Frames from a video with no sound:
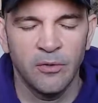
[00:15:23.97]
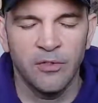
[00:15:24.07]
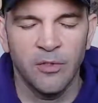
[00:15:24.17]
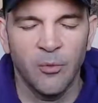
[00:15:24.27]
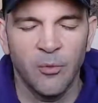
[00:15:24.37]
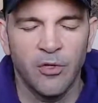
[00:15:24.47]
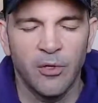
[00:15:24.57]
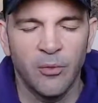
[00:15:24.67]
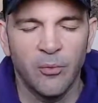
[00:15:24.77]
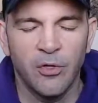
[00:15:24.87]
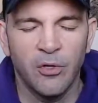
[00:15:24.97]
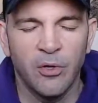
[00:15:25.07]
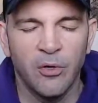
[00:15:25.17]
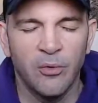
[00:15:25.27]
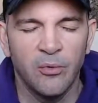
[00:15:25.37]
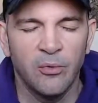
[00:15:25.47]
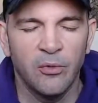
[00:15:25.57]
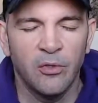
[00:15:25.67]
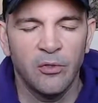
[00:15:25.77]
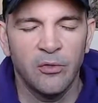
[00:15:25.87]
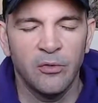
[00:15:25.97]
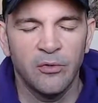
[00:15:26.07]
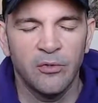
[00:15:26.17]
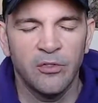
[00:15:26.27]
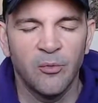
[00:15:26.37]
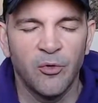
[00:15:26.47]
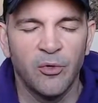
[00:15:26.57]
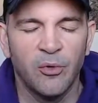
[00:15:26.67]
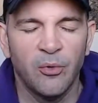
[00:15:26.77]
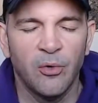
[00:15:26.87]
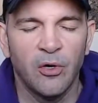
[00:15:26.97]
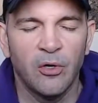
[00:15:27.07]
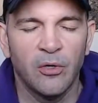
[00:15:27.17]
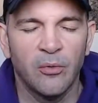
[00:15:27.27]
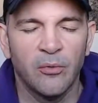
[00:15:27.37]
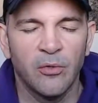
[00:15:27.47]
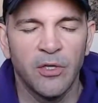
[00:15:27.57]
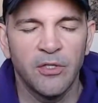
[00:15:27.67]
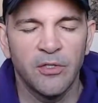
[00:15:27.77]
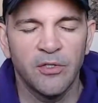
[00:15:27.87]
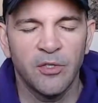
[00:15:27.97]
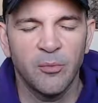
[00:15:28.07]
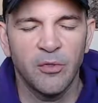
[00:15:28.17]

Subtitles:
someone that we know, someone who our relationship